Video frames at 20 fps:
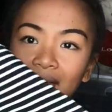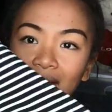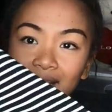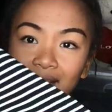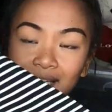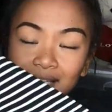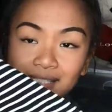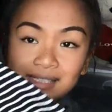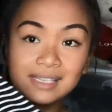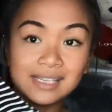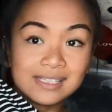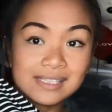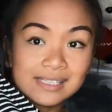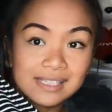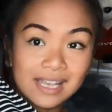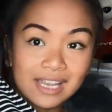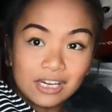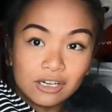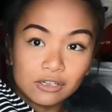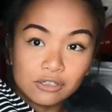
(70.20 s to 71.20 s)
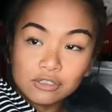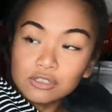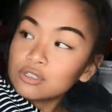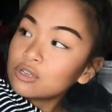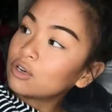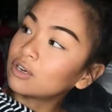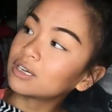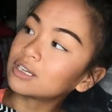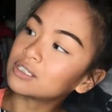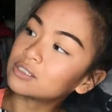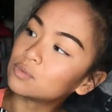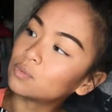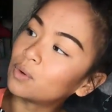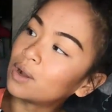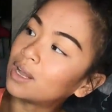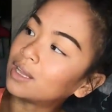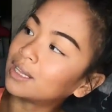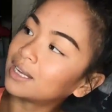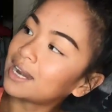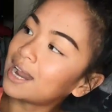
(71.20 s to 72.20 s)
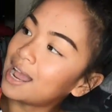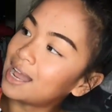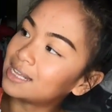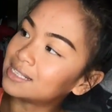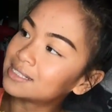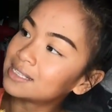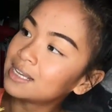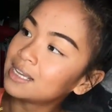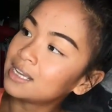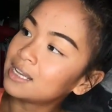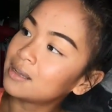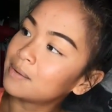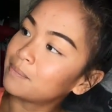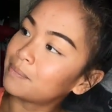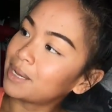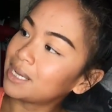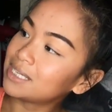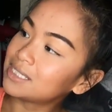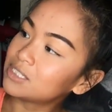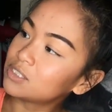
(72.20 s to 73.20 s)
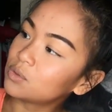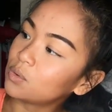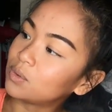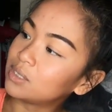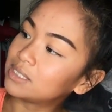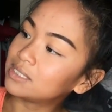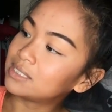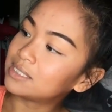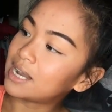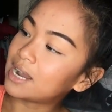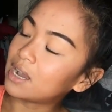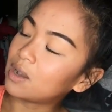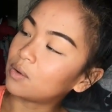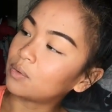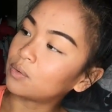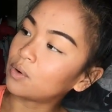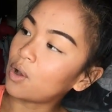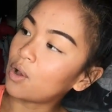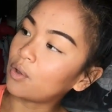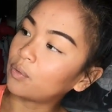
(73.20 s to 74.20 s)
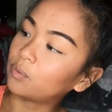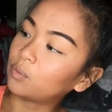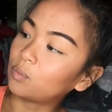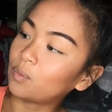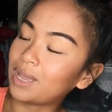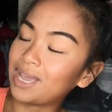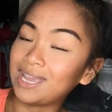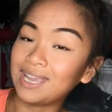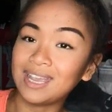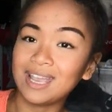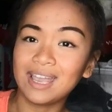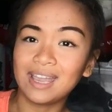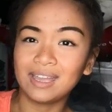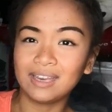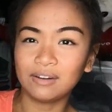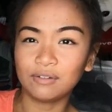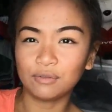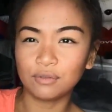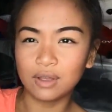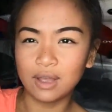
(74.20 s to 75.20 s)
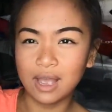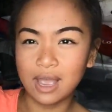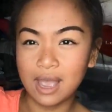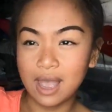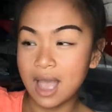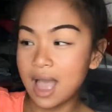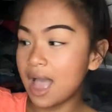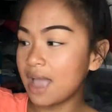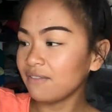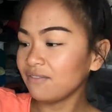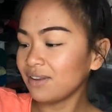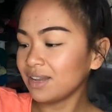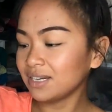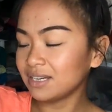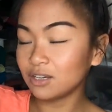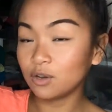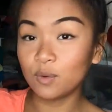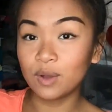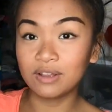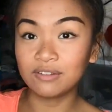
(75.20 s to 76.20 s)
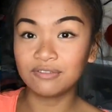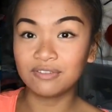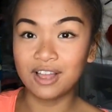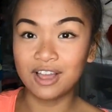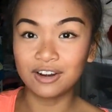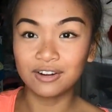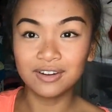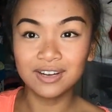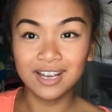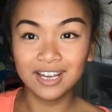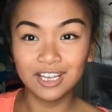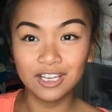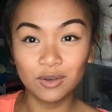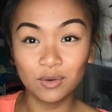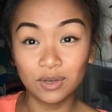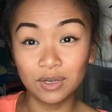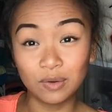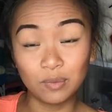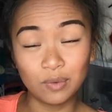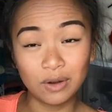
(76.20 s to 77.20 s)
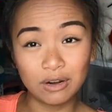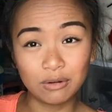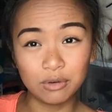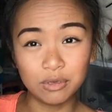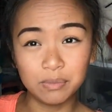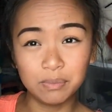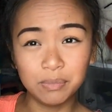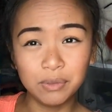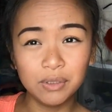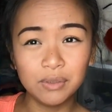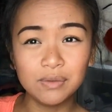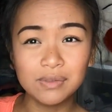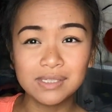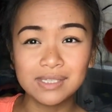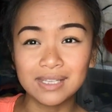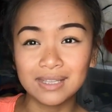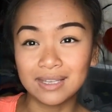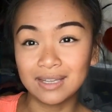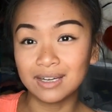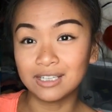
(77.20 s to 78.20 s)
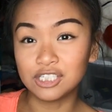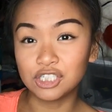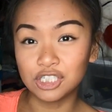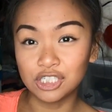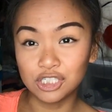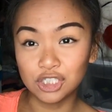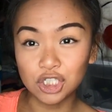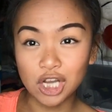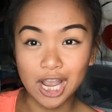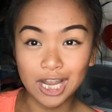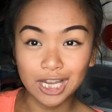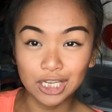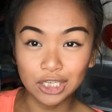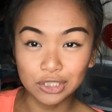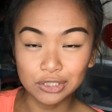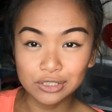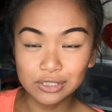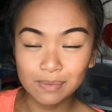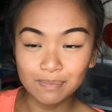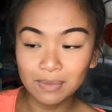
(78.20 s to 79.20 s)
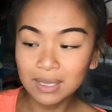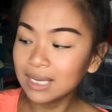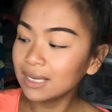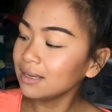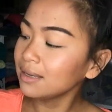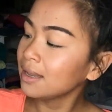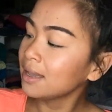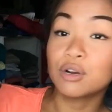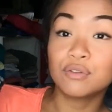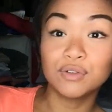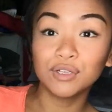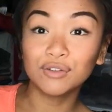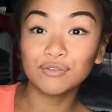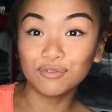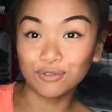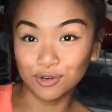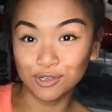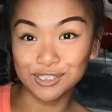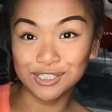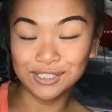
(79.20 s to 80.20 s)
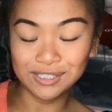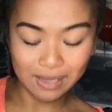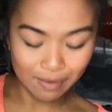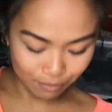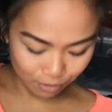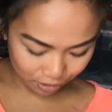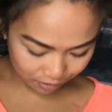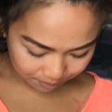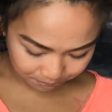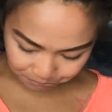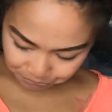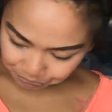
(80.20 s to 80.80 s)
and it is a skater skirt as well. It has buttons going down all the way, and I find it quite flattering. I can go ahead and wear it with boots and then a jean jacket or something. Perfect for summer.